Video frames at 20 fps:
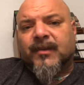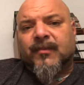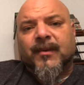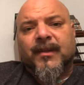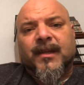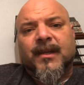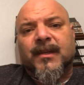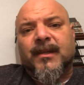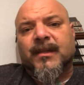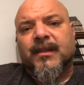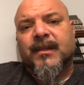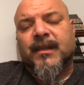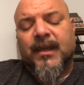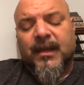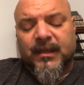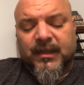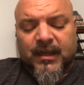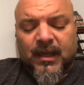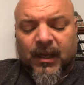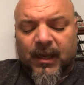with
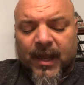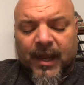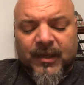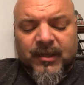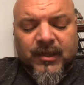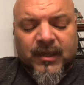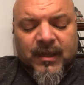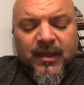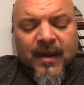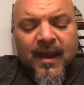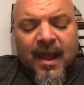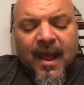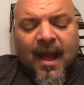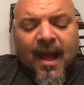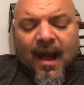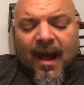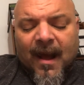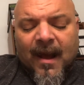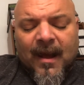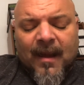his collection.
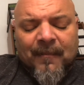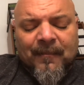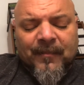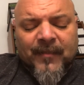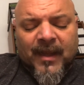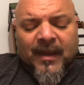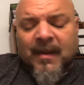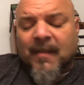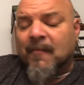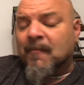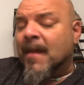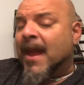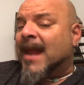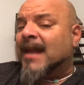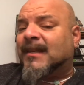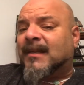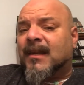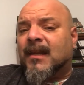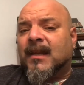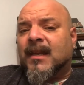And
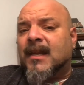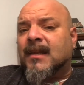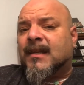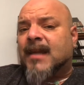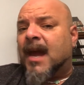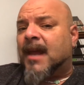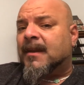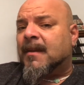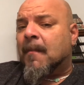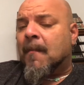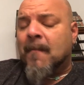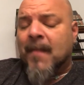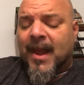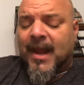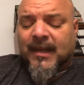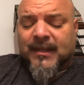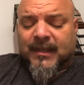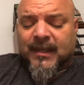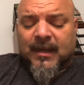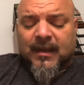amazing. He's got an
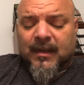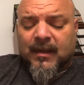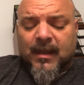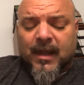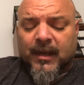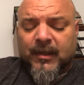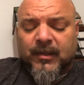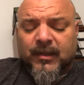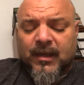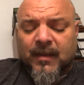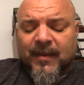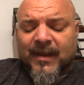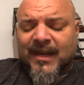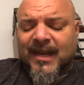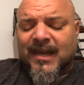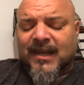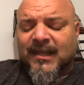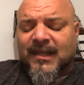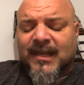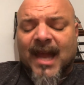amazing collection. I mean,
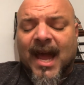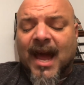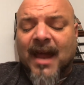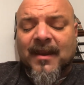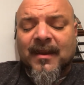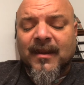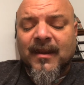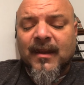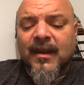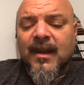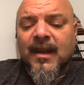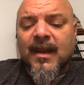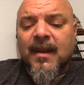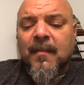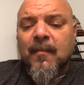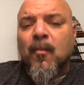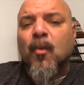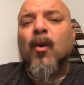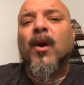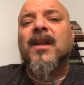he's got
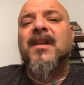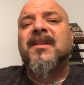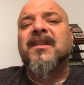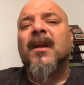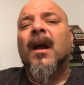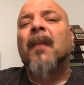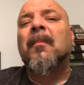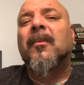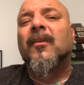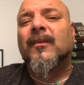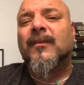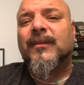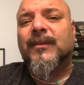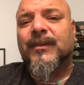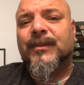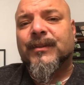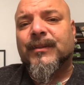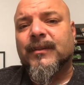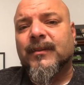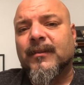more
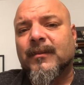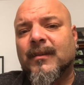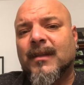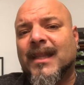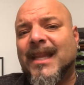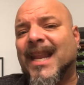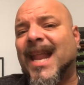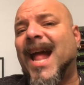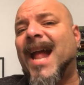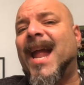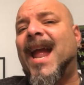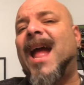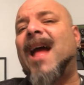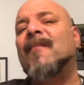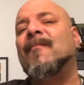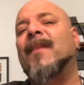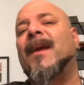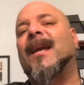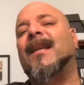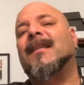doubles than I
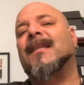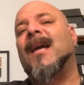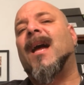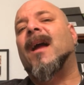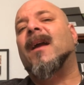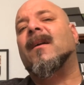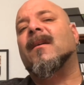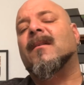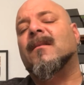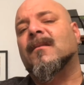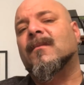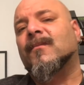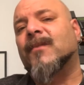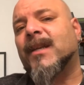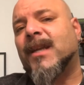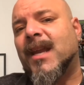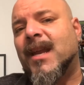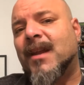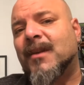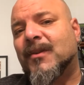have my entire
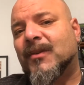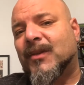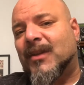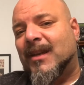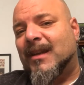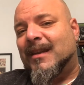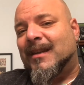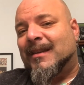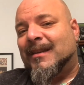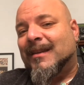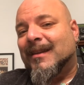Rickey Henderson